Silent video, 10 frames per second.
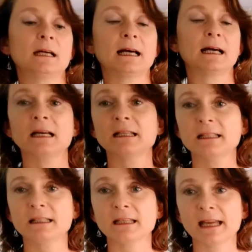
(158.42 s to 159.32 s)
and
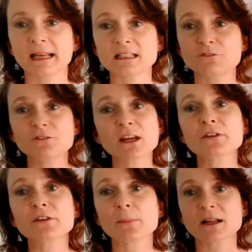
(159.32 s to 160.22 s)
it's
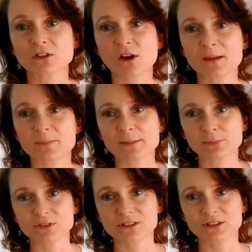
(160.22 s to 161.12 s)
very much like
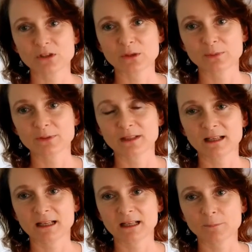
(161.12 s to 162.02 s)
maple syrup.
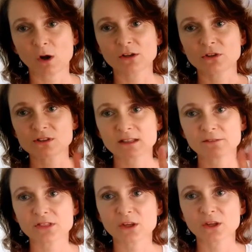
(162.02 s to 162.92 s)
I use
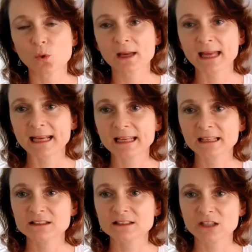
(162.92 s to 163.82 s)
everything
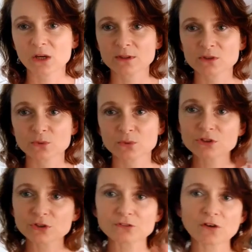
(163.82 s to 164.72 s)
organic, so it's all
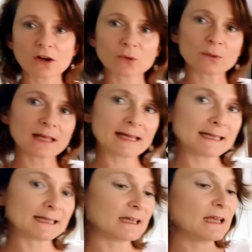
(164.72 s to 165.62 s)
certified
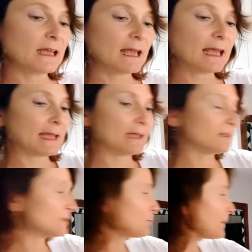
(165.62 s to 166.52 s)
organic
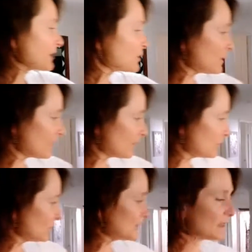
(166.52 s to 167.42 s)
and much better
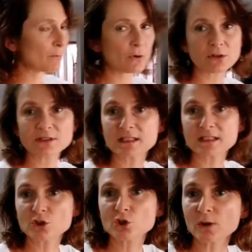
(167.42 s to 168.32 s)
than using
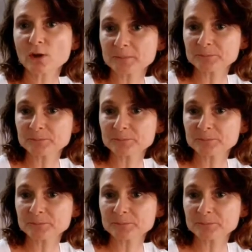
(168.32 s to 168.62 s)
processed sugar.